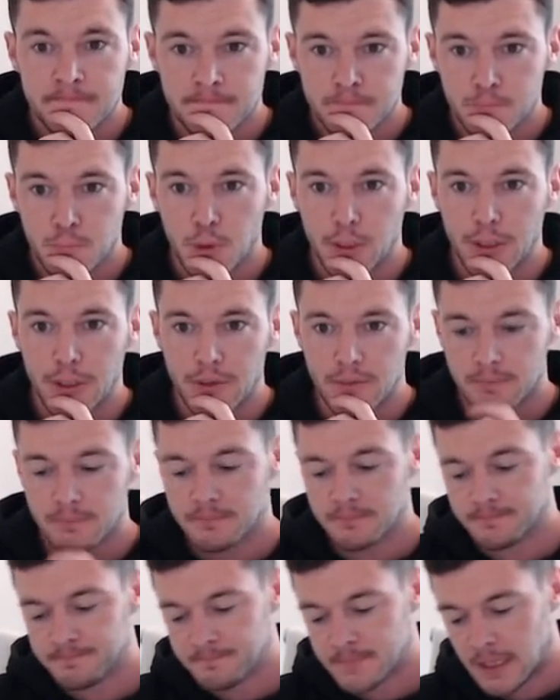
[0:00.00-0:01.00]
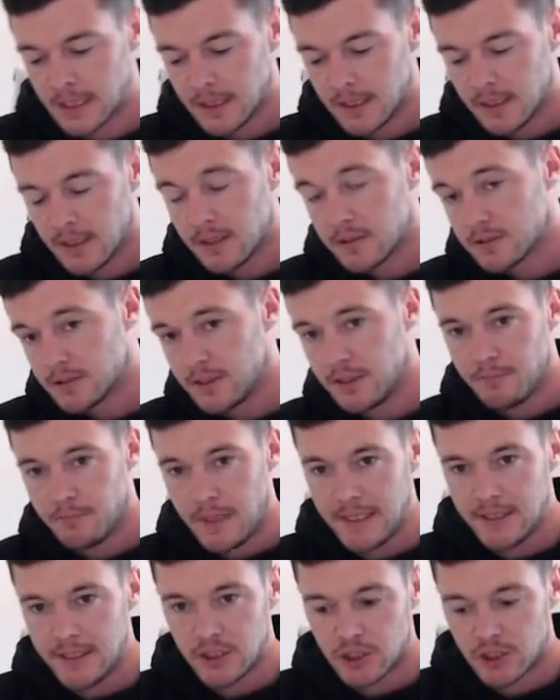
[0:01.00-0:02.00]
Pretty good. So you've
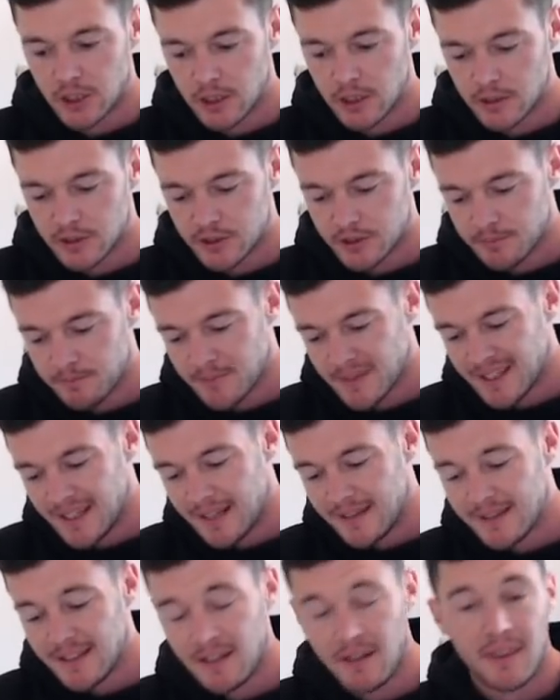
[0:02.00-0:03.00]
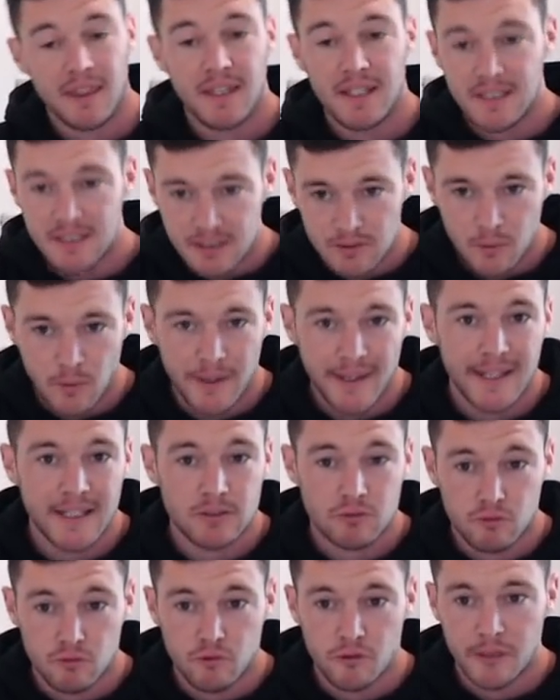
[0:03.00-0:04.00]
made your charge, and now this is where it
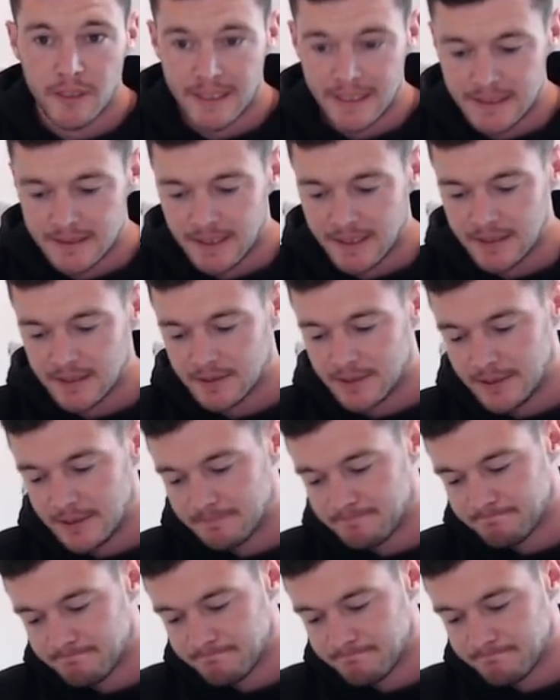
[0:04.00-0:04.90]
gets really tasty.